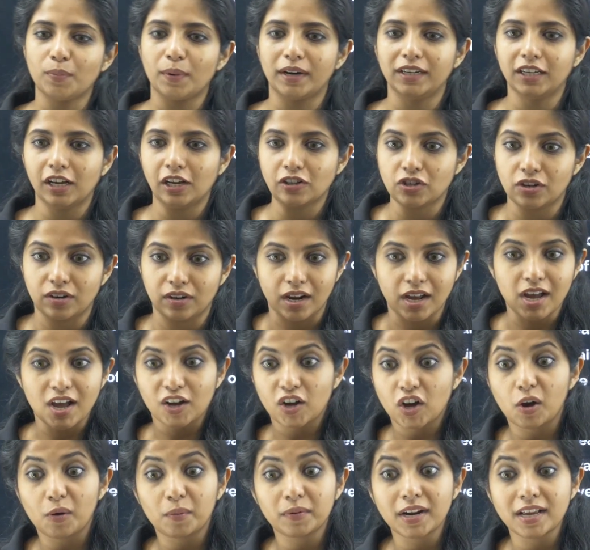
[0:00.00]
my dear children.
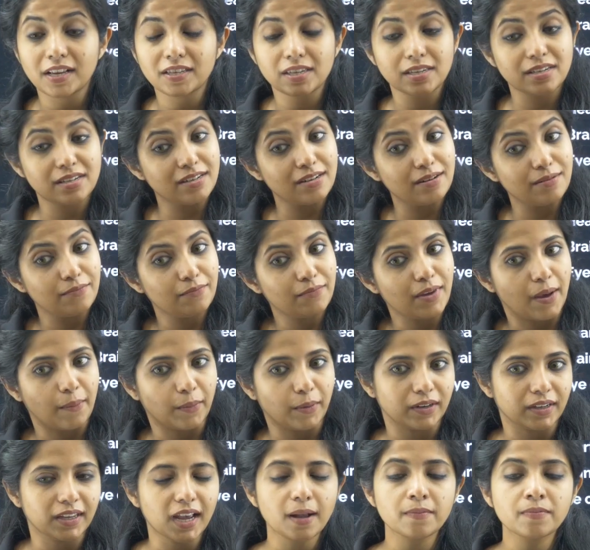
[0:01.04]
Common ancestor,
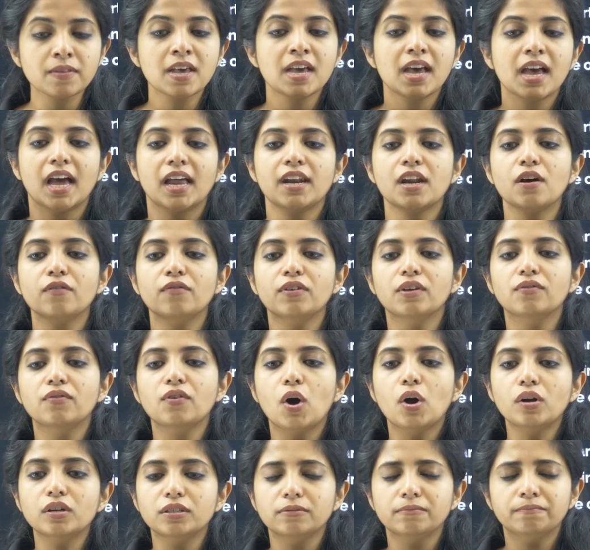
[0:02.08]
mammal. Yeah, and now we
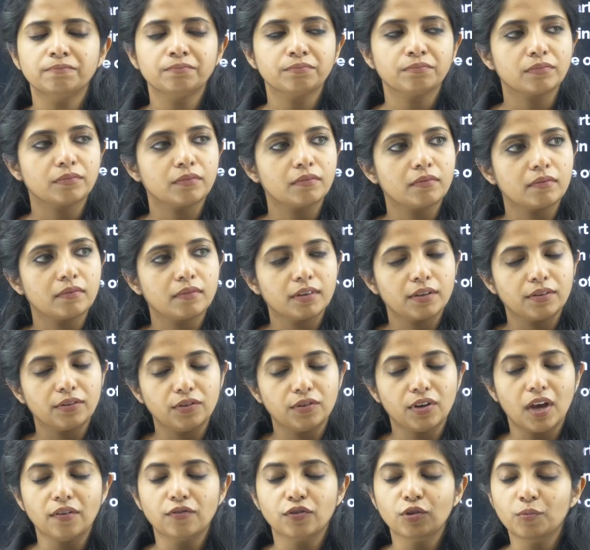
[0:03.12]
evolved.
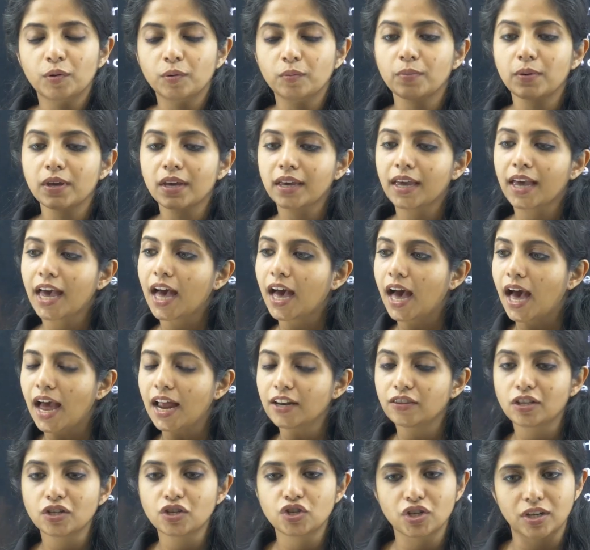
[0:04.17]
You have human being
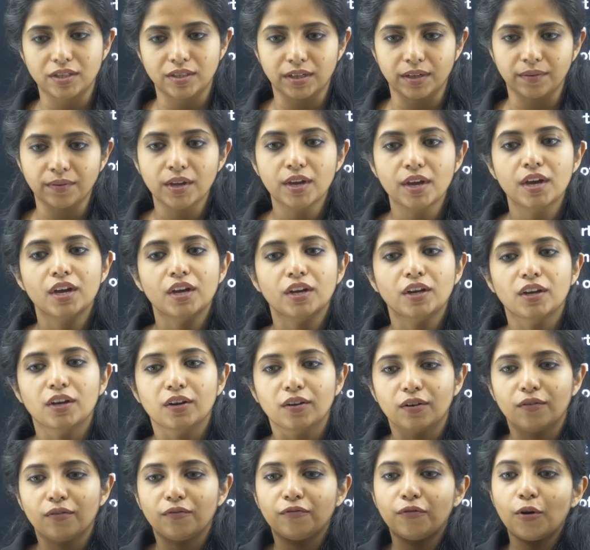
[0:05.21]
and the cheetah.
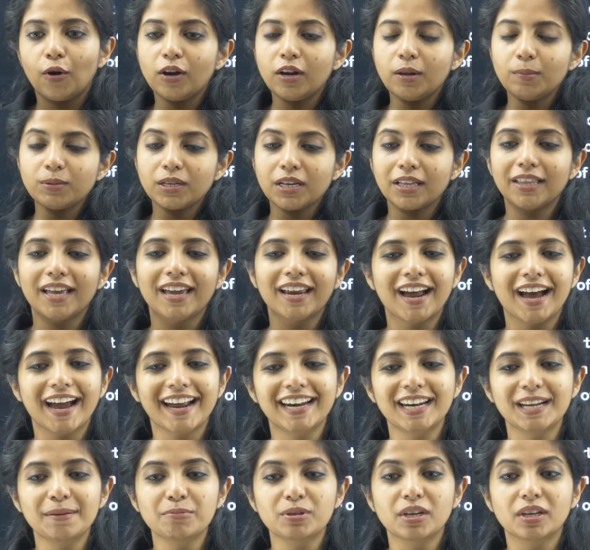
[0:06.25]
Forelimbs are there,
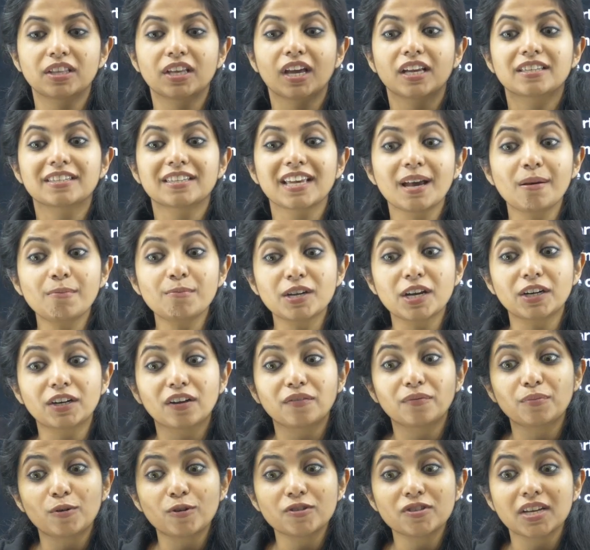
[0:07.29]
hind limbs are there, same set
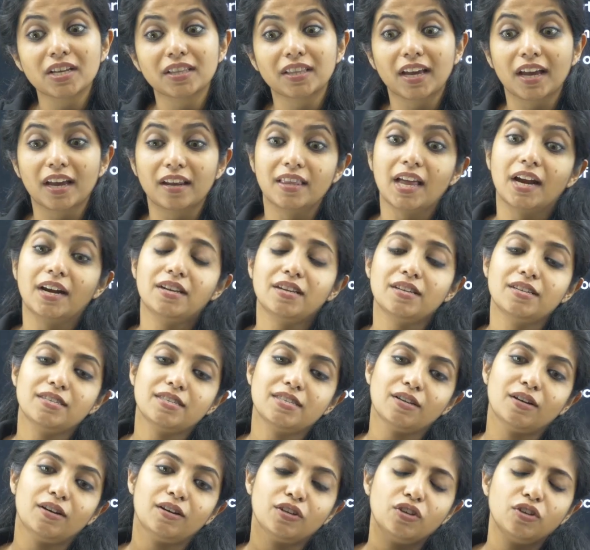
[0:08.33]
of bones are there, that
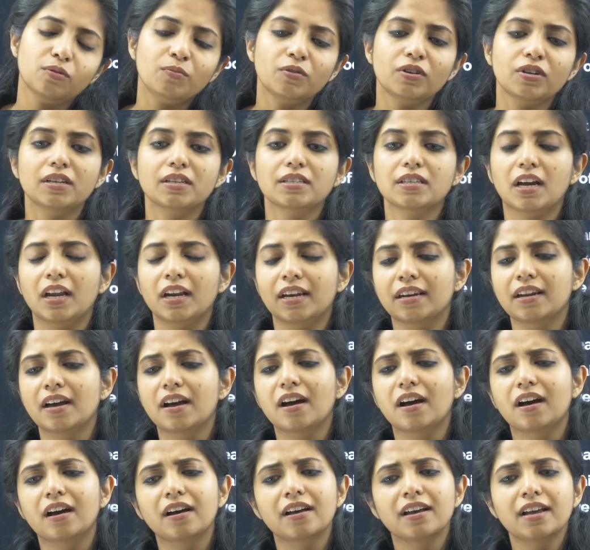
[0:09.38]
is humerus,
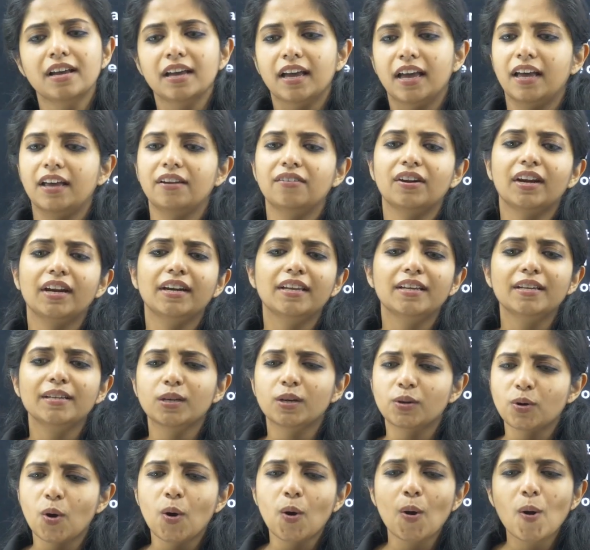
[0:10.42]
ulna and radius
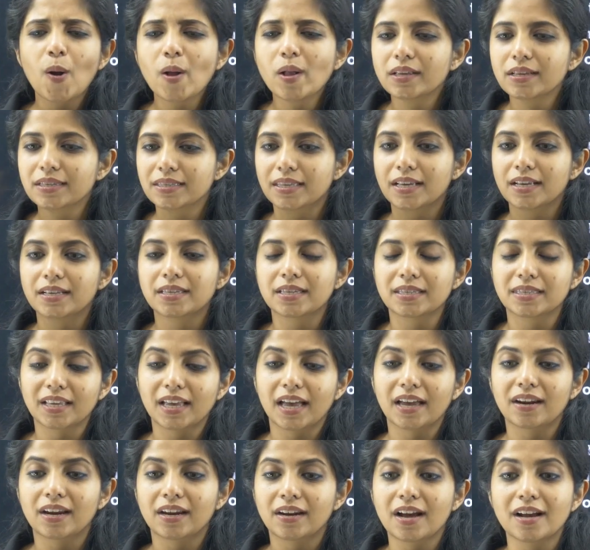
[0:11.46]
and all these things is
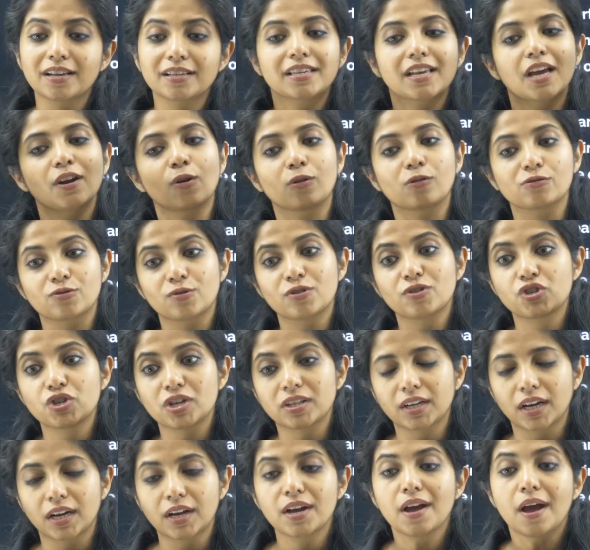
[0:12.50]
there in us and also in
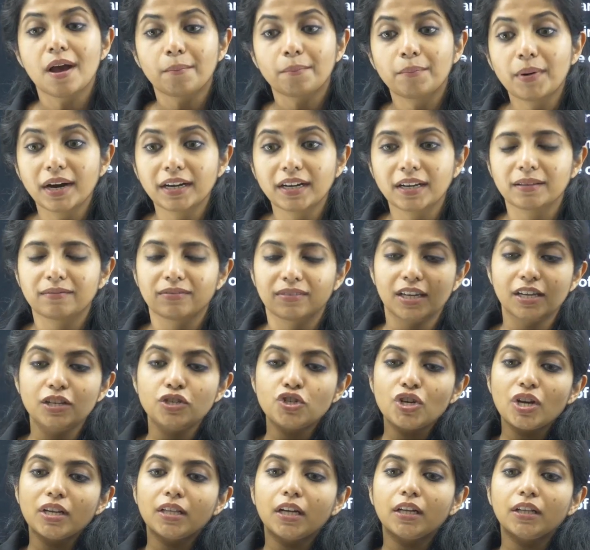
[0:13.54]
cheetah. But in
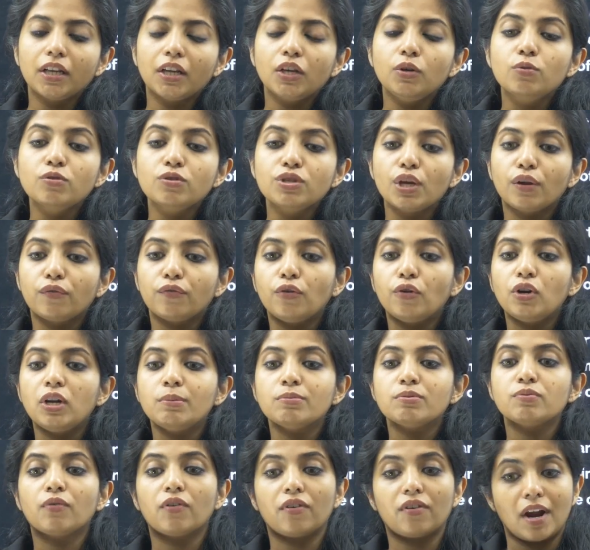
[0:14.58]
cheetah they use their
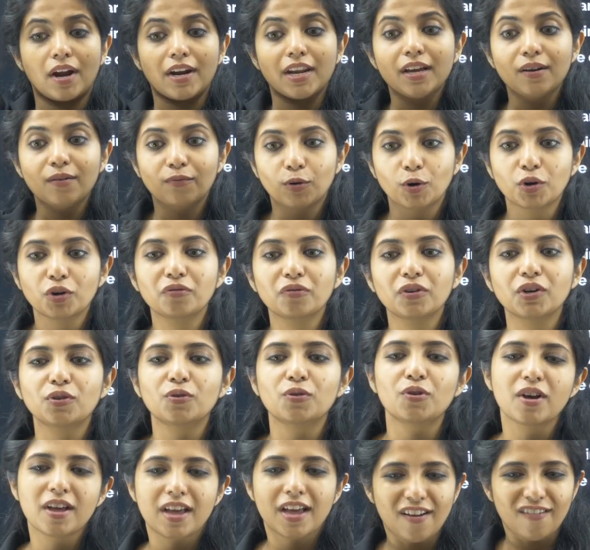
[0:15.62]
forelimbs for running. What
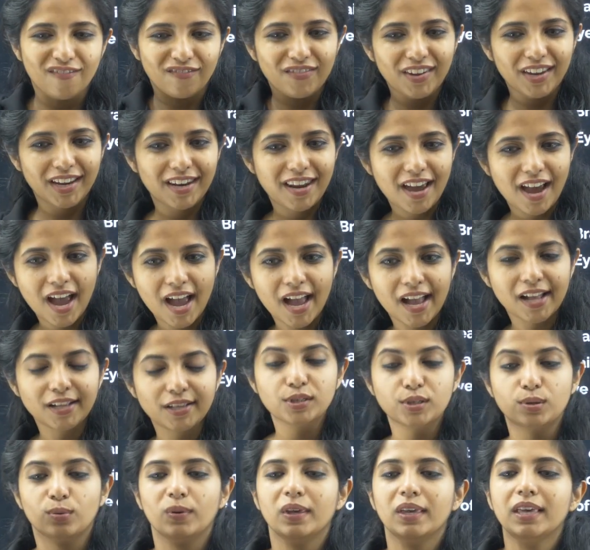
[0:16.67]
do? We
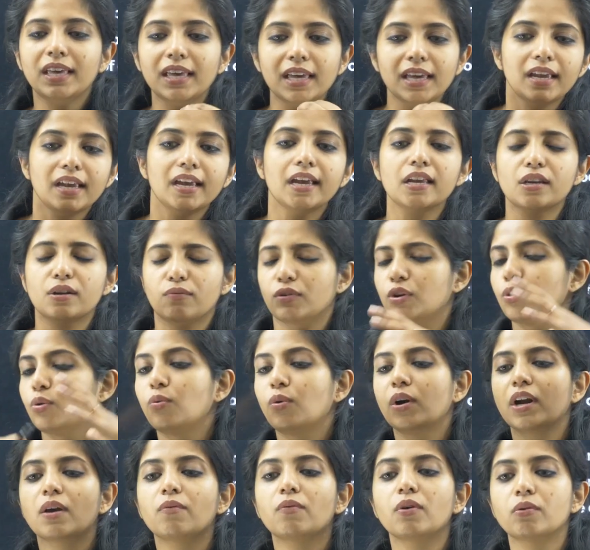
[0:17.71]
dance, we eat, we do
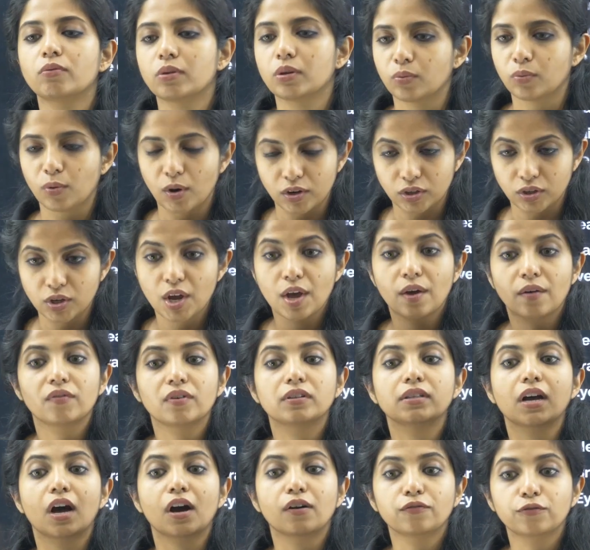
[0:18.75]
whatever we want
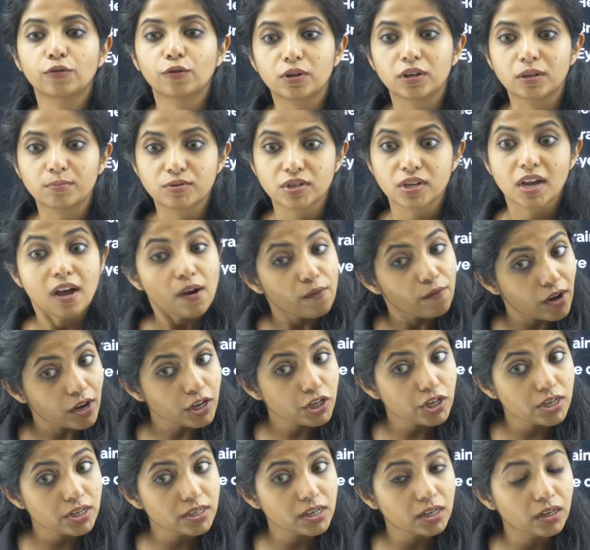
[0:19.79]
with our forelimbs.
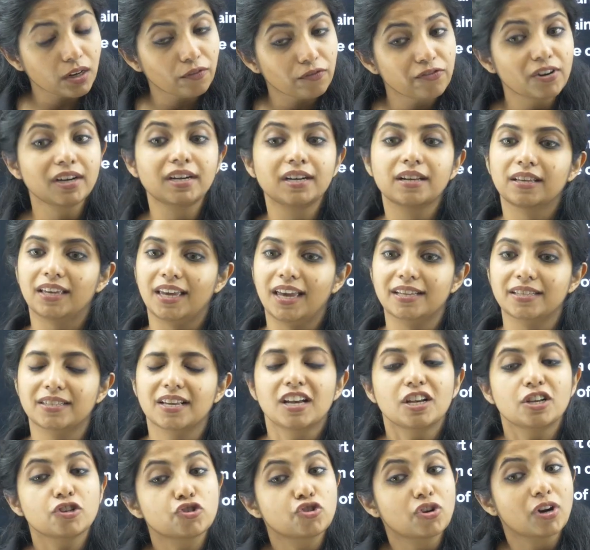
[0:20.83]
Functions are different? Yes.
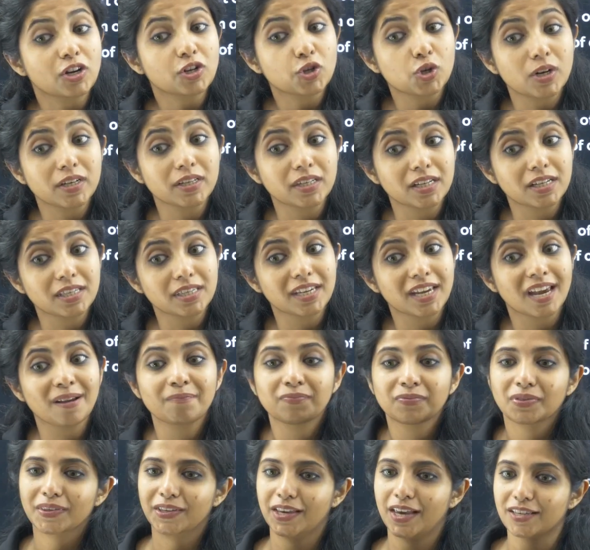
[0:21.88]
Structurally is it
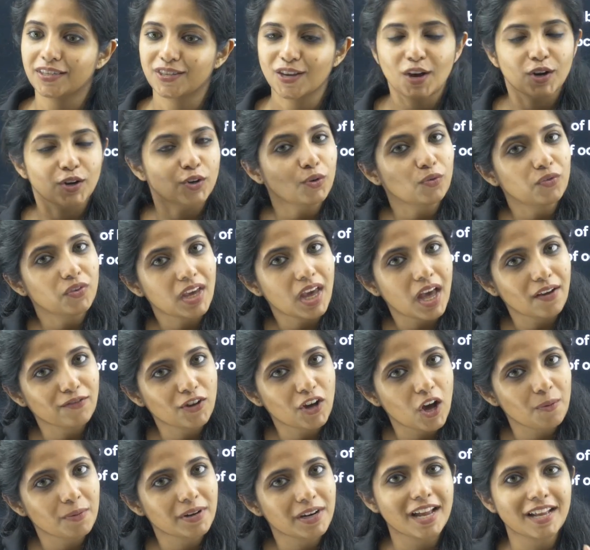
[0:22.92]
same? Yes. Do we have
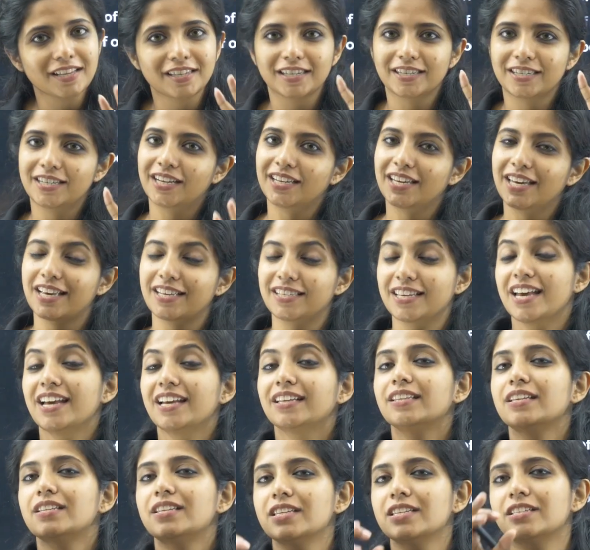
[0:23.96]
common ancestor? Yes.
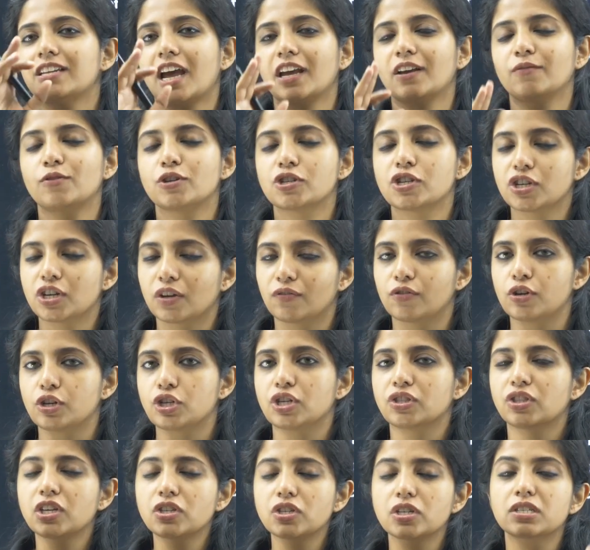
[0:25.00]
This is divergent
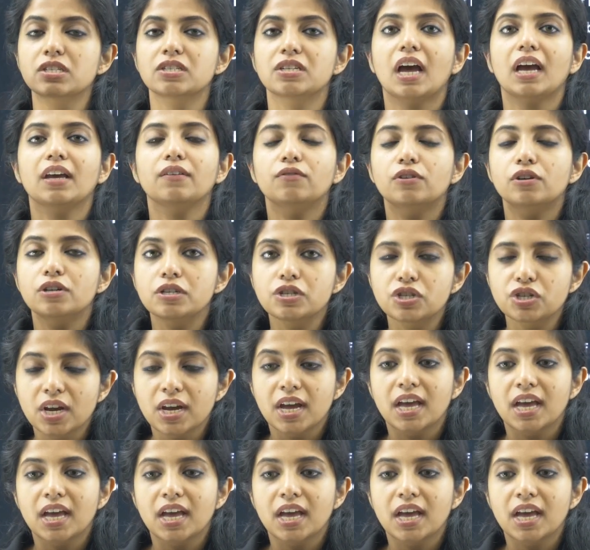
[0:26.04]
evolution. They just diverged,